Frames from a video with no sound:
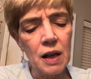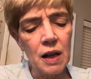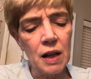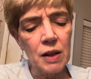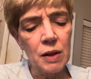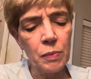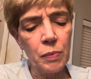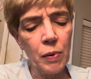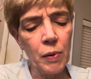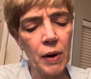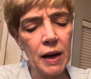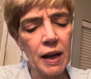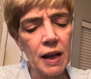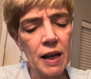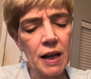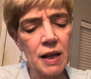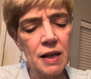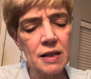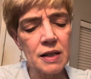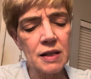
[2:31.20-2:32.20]
the point
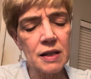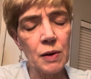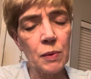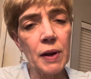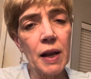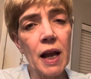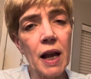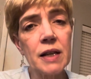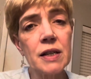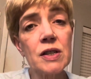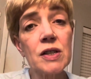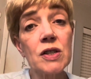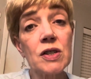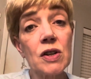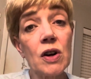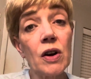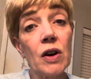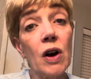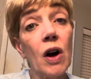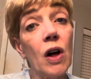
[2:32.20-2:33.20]
is, is that we had to
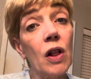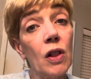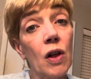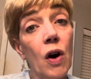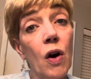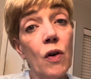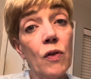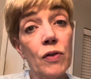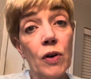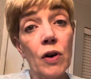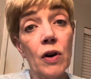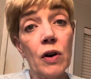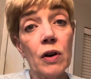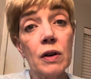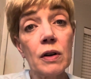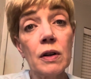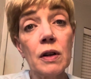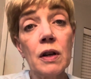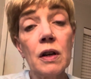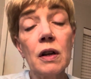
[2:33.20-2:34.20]
start all over
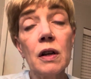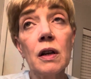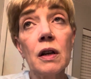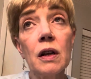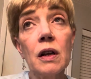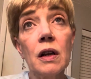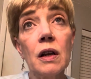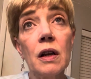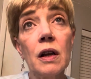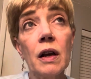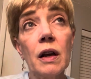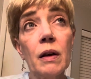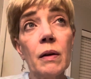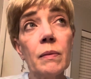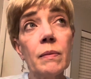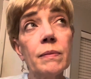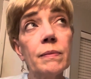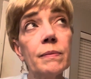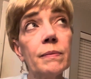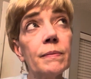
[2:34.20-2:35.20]
uh,
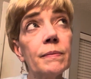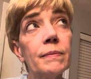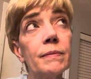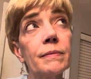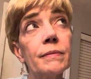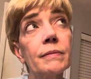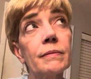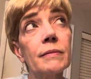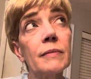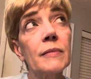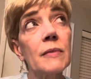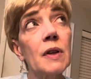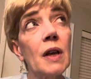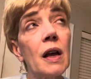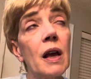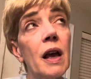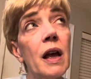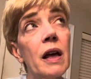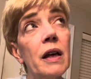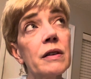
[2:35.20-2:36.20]

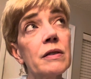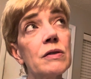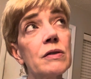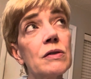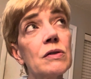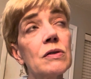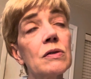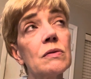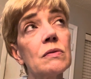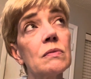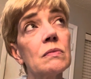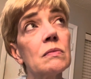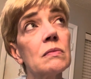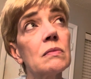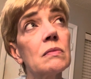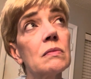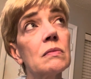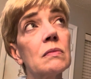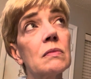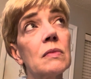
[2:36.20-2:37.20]
as,
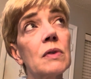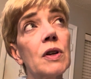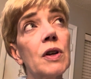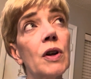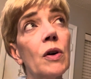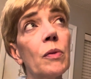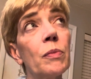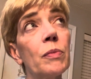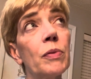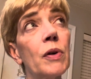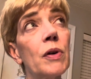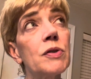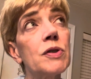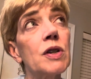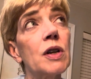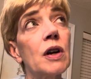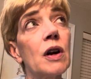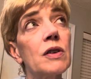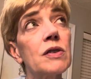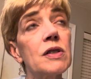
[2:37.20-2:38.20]
you know,
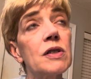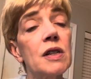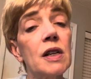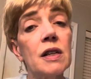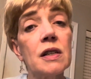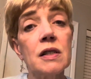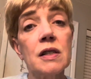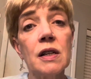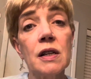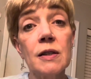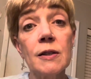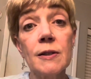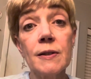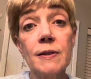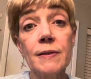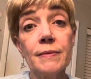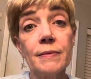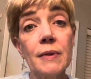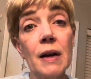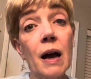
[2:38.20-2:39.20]
approaching our 60s.
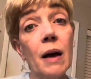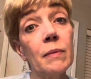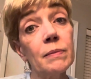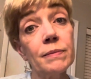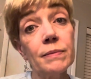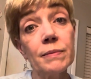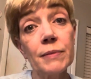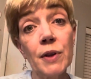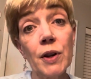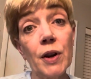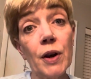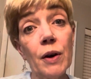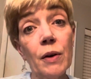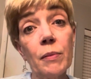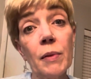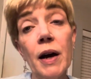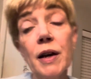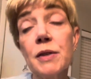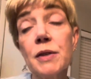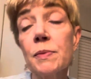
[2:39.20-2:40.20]
I'm, you know,
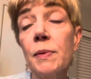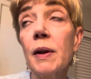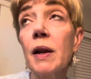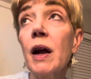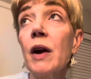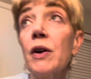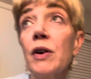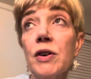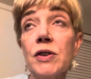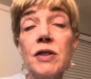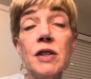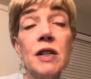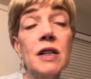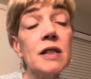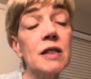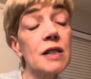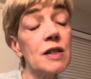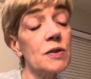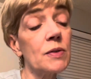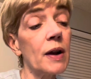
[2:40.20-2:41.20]
my husband and I are in our
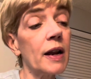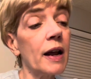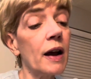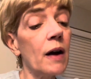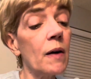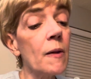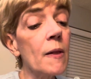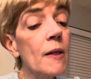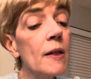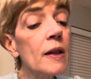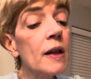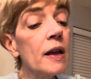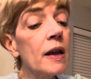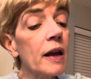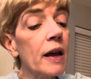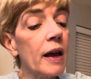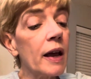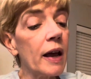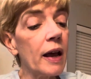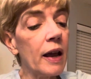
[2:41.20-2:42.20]
60s right now.
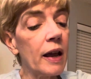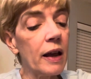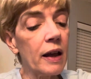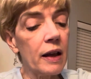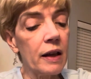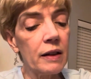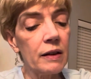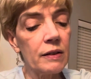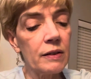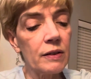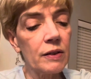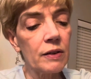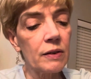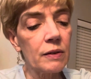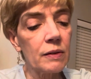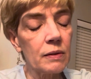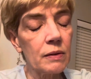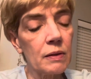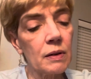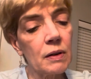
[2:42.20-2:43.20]
And
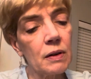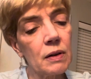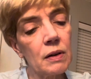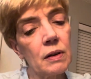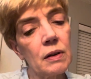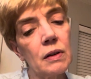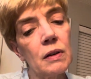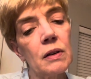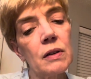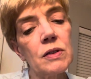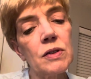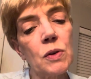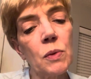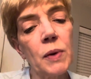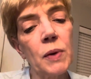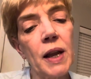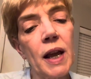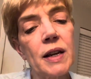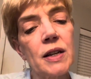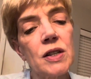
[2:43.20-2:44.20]
so
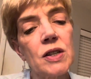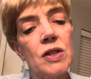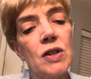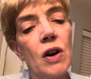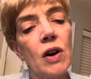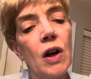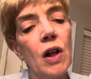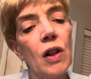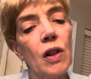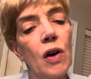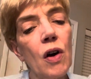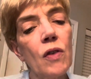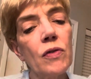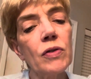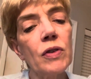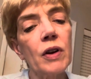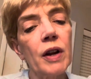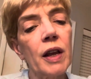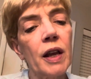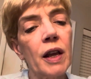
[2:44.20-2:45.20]
we had to start all
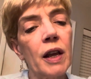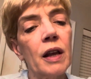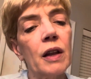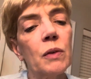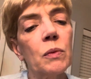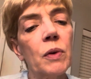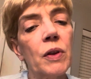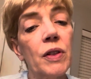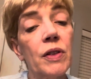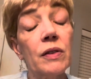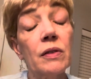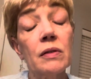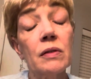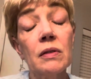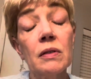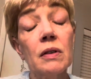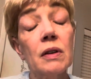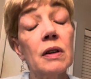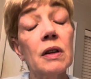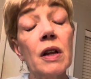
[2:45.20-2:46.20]
over again with
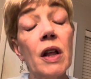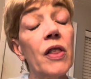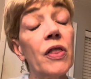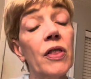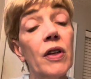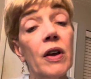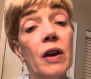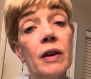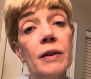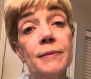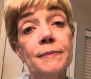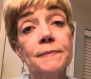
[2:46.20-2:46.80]
nothing.